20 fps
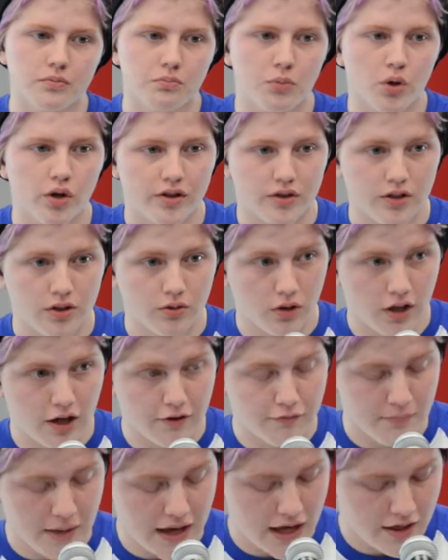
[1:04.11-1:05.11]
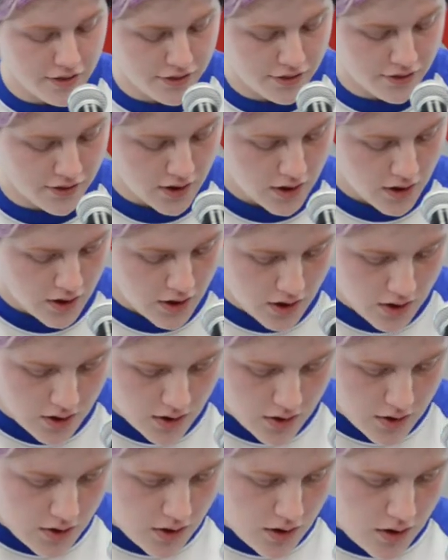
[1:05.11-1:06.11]
more than you love meth.
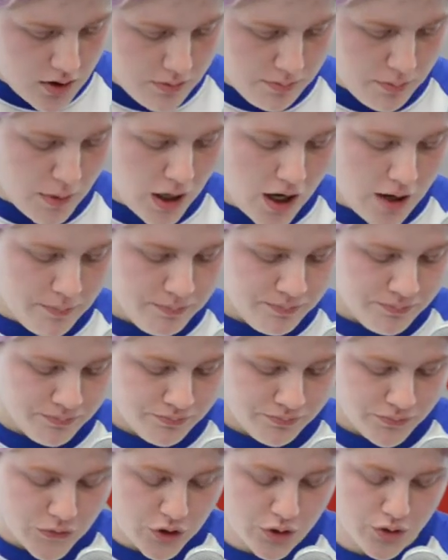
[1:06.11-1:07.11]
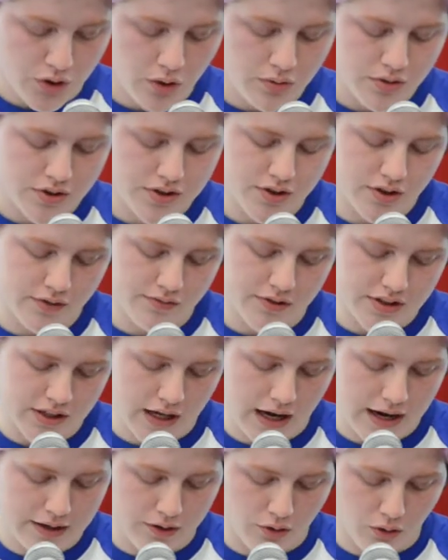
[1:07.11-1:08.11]
Mom, you don't deserve the
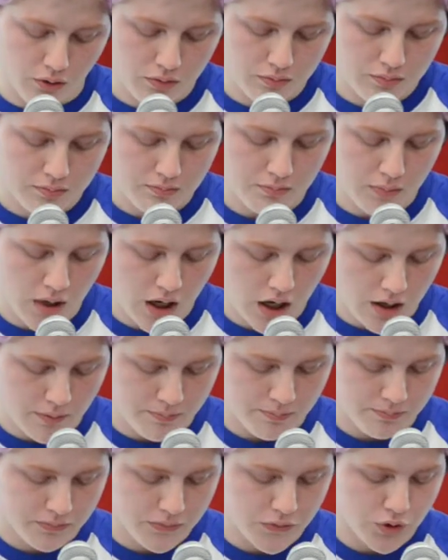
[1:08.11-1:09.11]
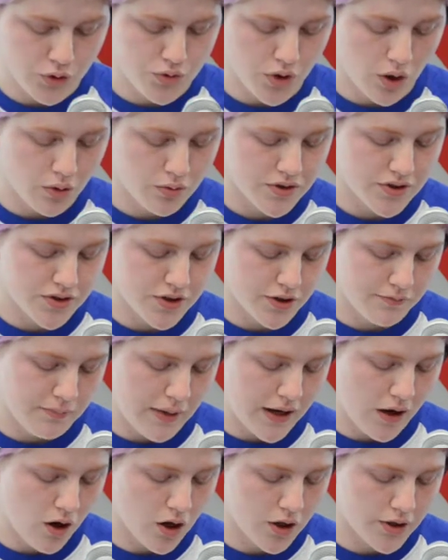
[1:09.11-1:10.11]
title. Mom, you don't deserve my
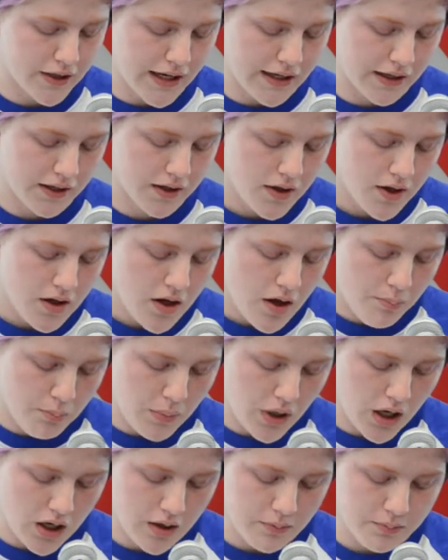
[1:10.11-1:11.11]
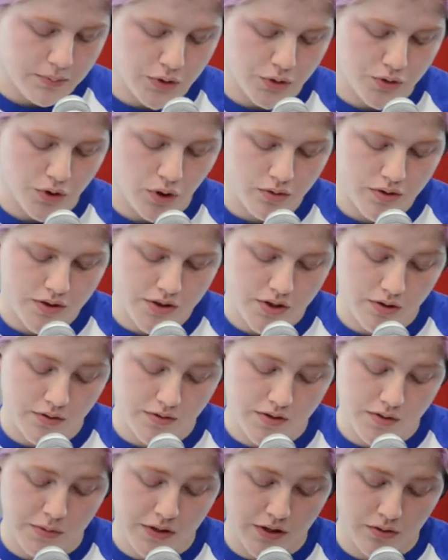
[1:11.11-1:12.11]
heartache. Mom, you don't deserve
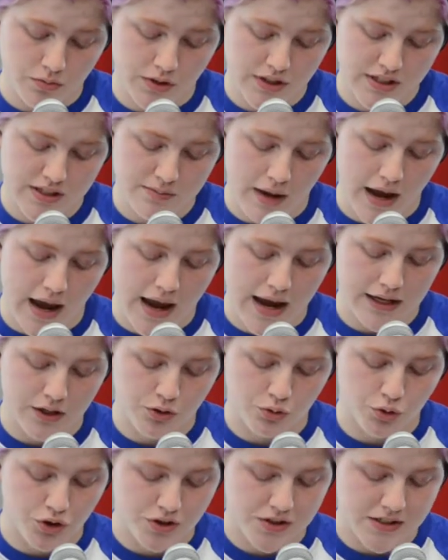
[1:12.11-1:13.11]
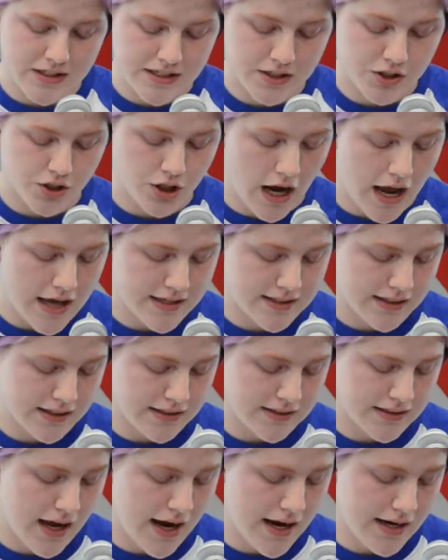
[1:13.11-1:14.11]
to be the reason my eight-year-old sister has
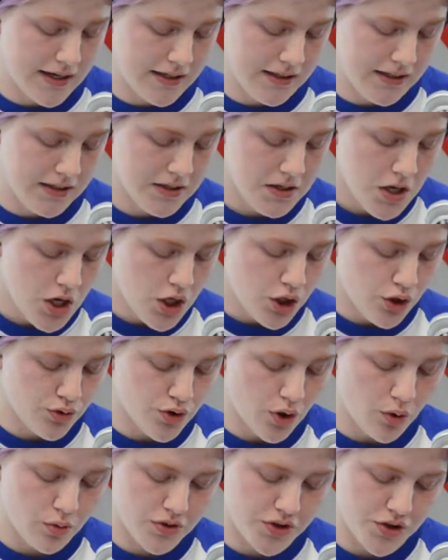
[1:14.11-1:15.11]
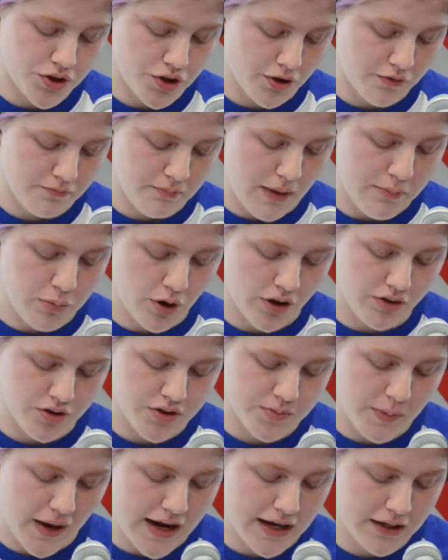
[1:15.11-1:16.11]
anxiety. You don't deserve my brother's
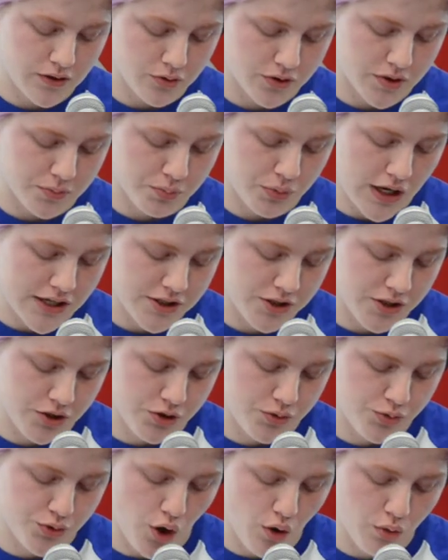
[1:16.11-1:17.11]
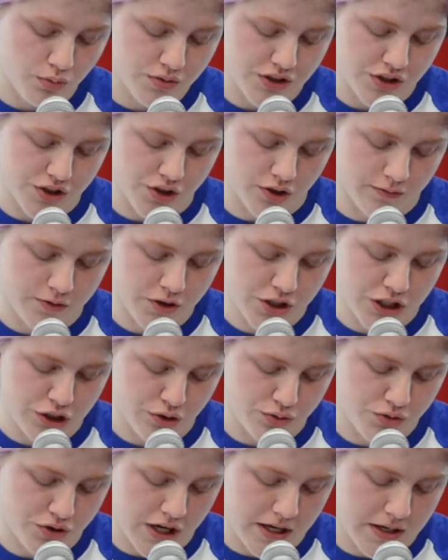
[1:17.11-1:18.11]
pain or depression. You don't deserve
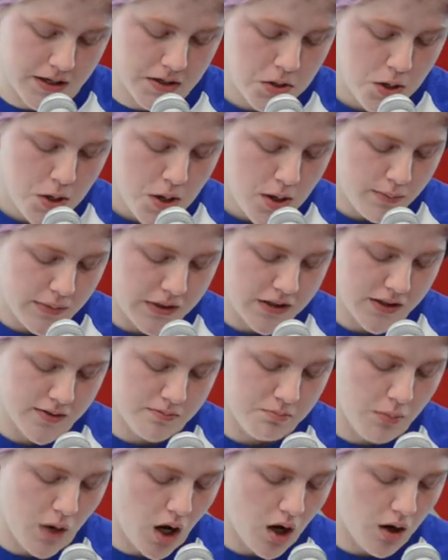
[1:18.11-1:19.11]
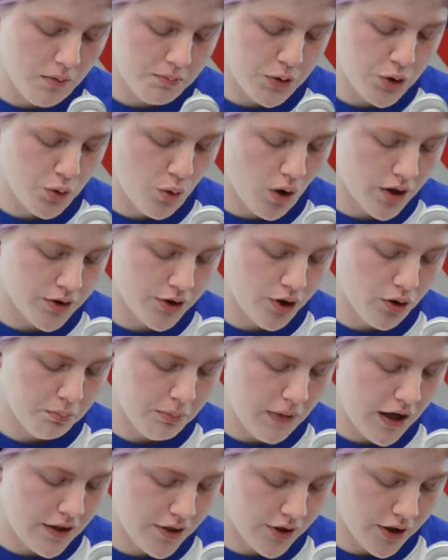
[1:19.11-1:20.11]
children, because Mom, you are no
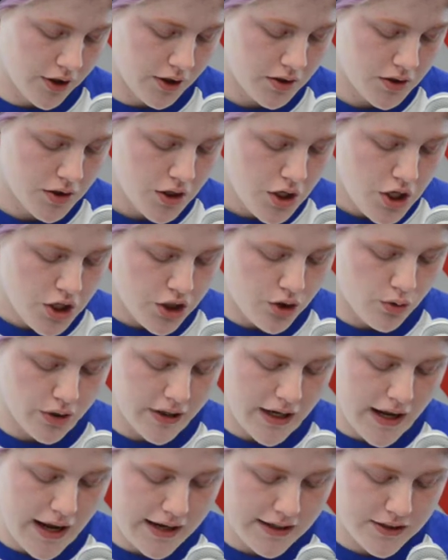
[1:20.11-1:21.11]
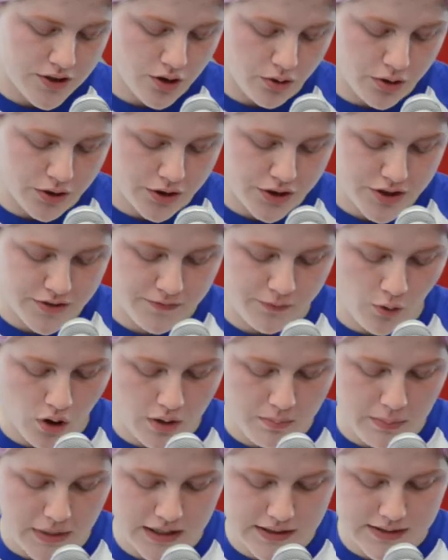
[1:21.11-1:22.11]
mother. You are an egg donor to four
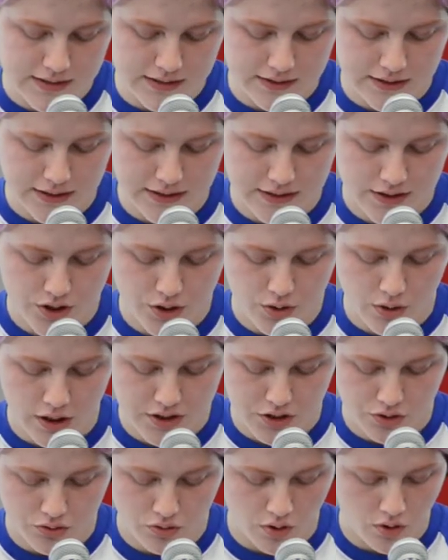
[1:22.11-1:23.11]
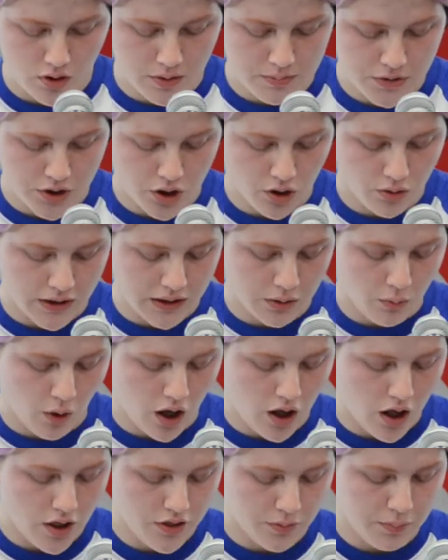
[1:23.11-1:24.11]
amazing kids who had to grow up knowing
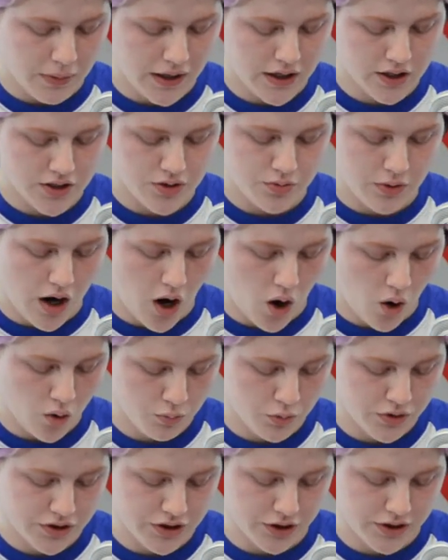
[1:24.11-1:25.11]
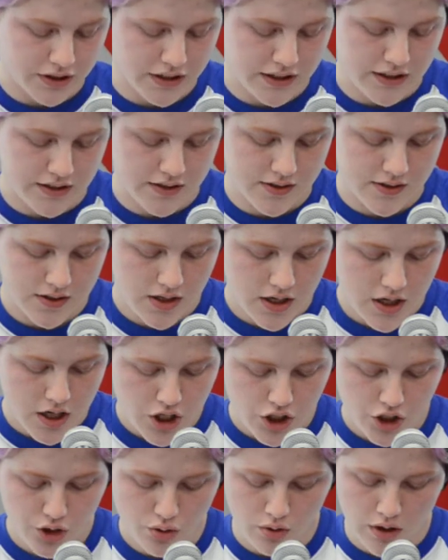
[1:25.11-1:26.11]
while other parents were at home with their kids,
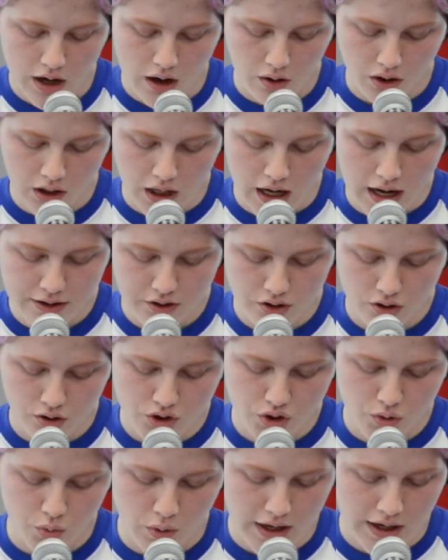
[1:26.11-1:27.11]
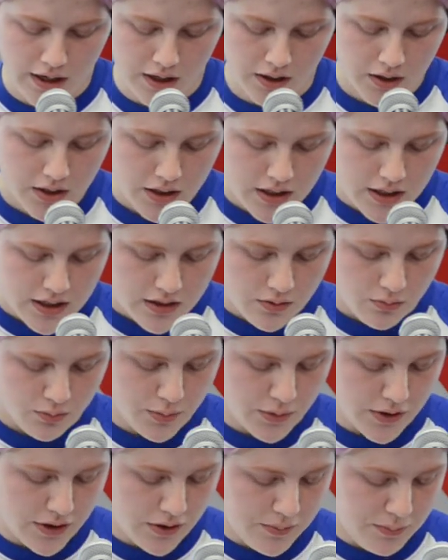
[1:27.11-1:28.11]
you were out God knows where,
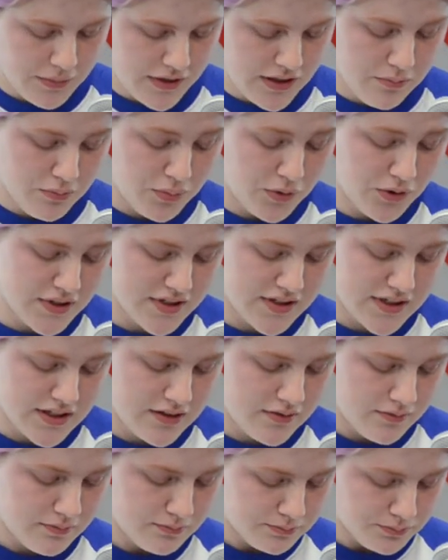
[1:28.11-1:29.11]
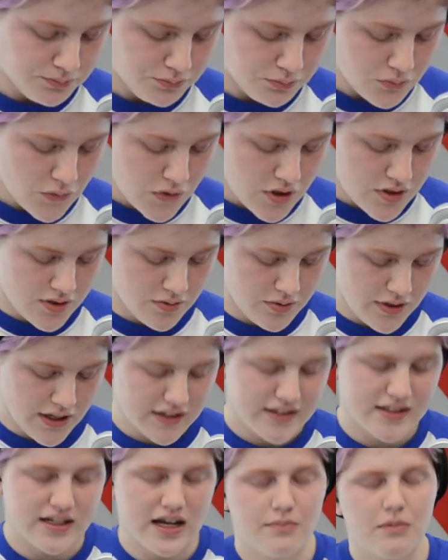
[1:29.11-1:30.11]
where it be in prison. So
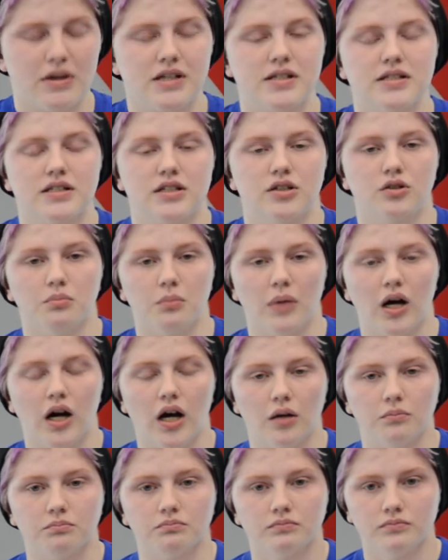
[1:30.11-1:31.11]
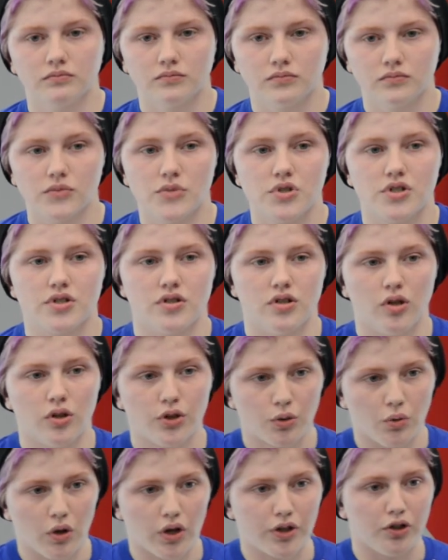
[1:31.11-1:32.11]
next time I see you, Mom, just know
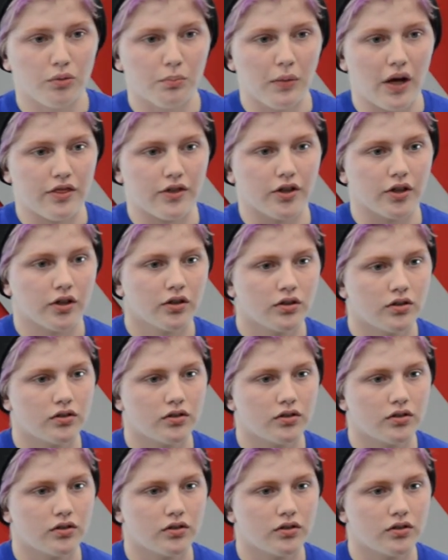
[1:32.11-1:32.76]
you are no mother.